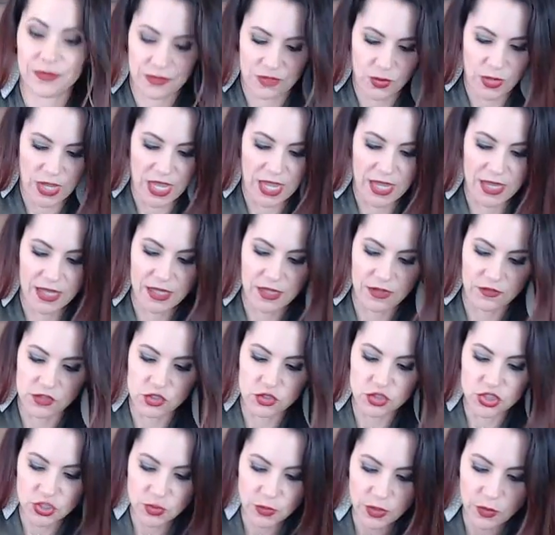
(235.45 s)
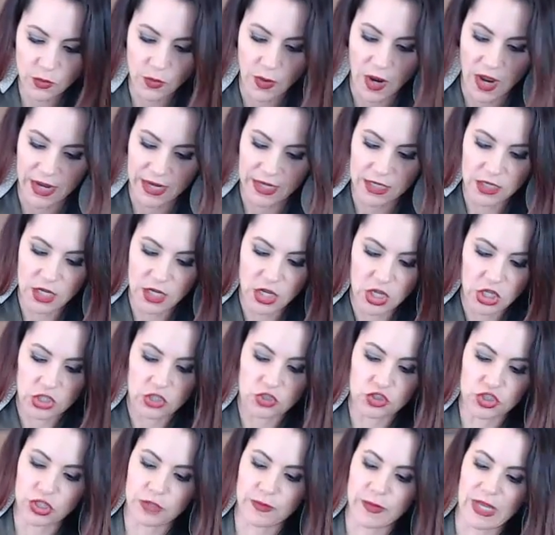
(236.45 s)
Okay, if you do it right,
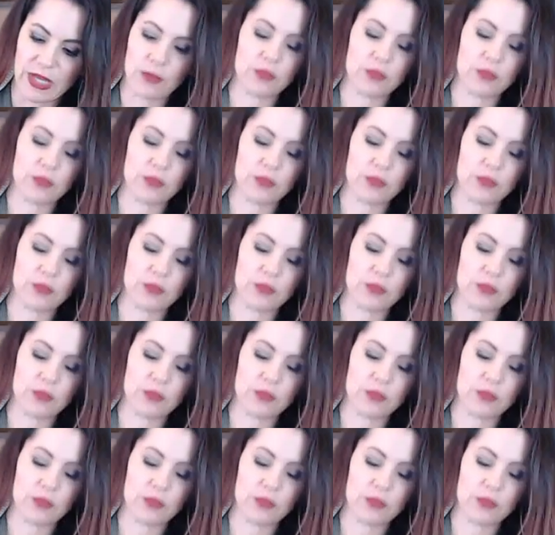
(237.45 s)
you should be